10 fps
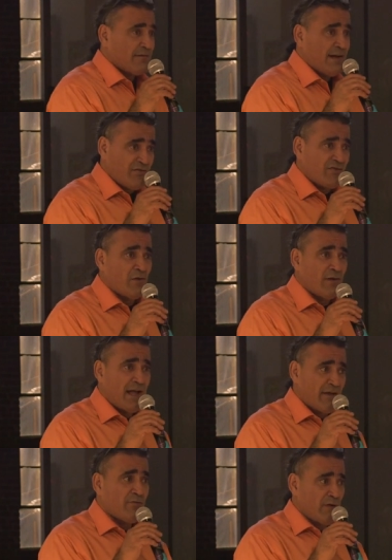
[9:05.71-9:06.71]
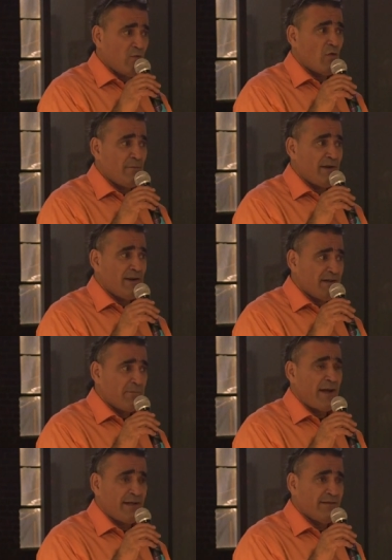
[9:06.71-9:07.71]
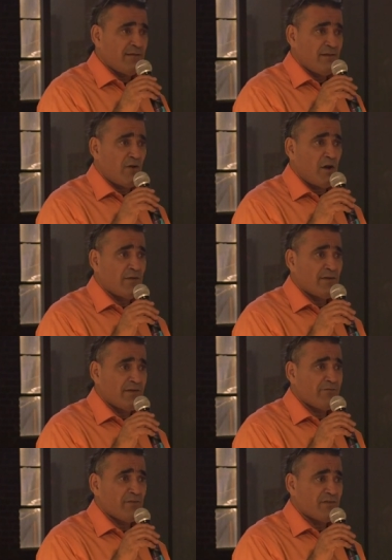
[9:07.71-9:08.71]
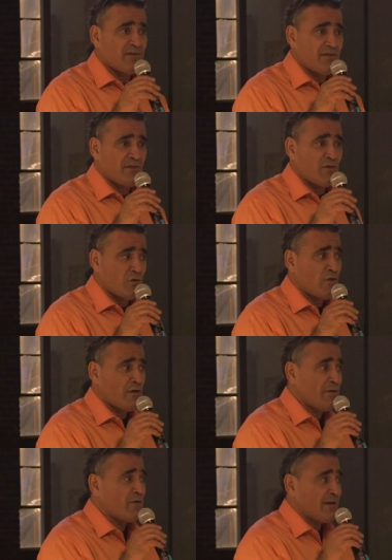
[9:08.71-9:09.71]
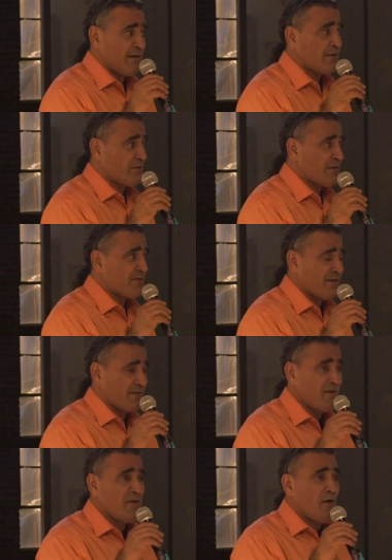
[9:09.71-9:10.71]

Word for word: Right? So every woman, independent of all the differences in their hormone characteristics,